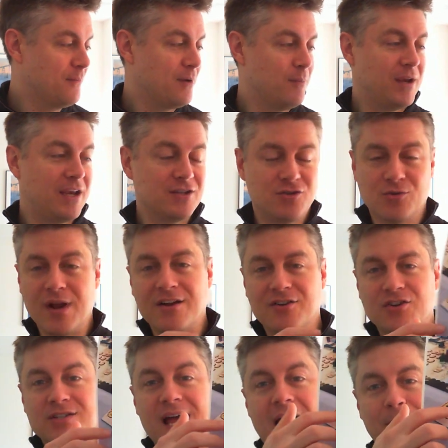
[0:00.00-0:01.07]
Because you're not
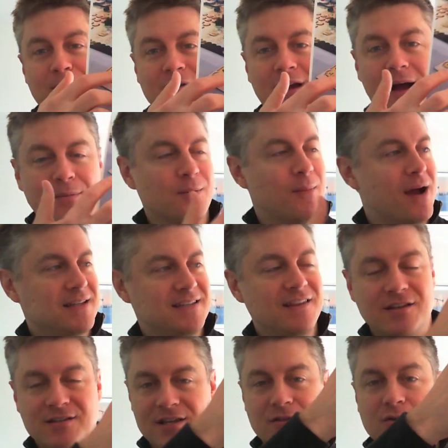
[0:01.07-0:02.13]
just optimizing
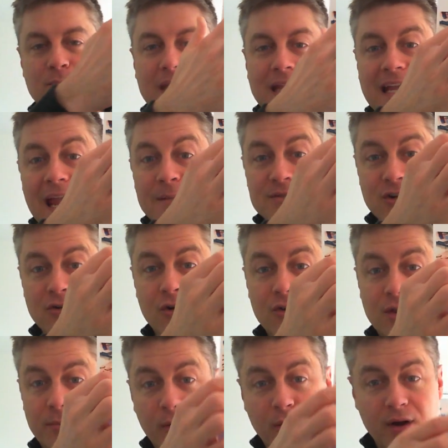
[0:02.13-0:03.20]
these other mini games that are on
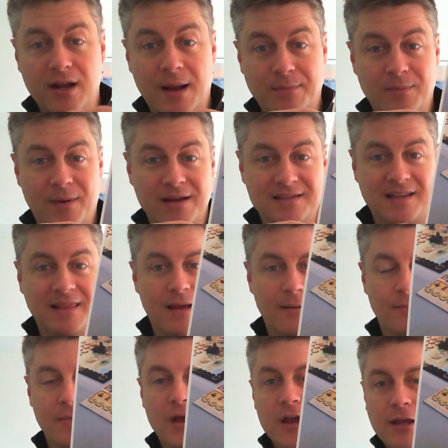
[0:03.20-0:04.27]
the board and optimizing
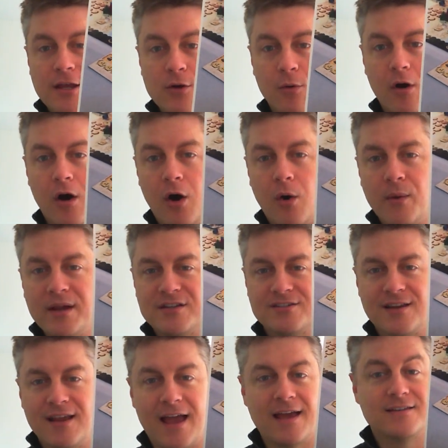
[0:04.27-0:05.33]
them. You are
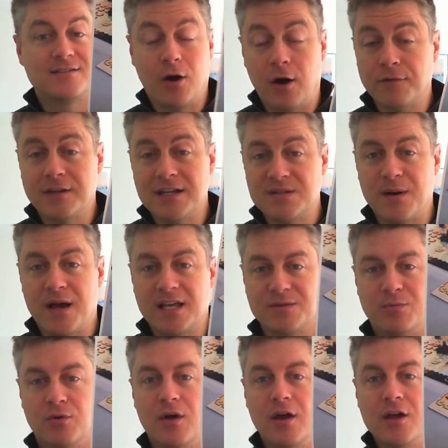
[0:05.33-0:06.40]
always, as often as
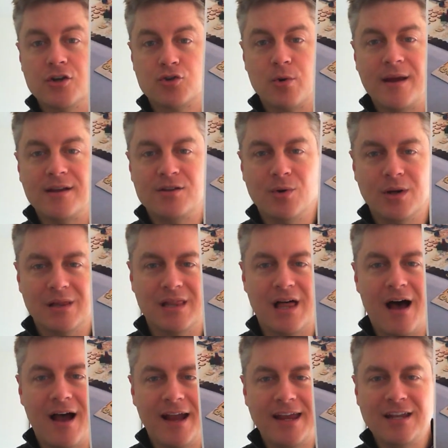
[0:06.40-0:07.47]
possible, trying to
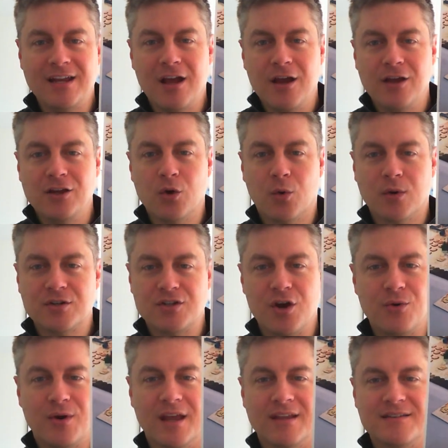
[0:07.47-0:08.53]
align your
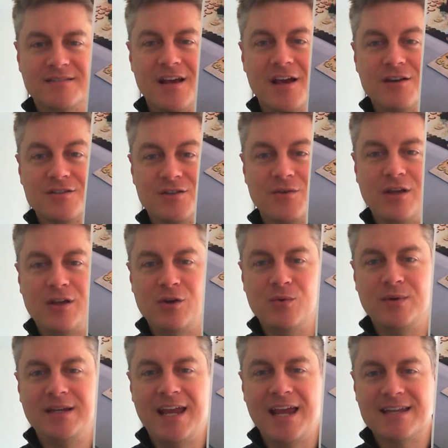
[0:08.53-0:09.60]
tokens so that you
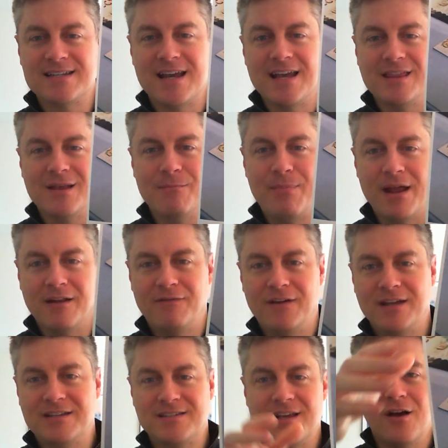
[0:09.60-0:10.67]
get the
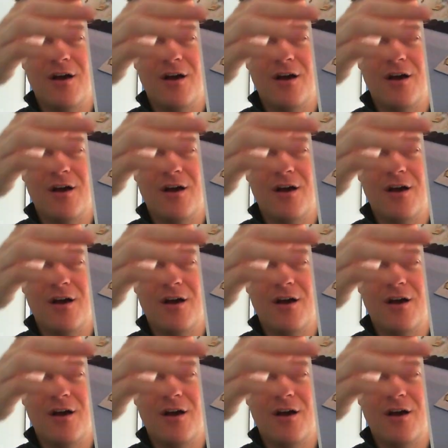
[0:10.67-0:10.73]
benefits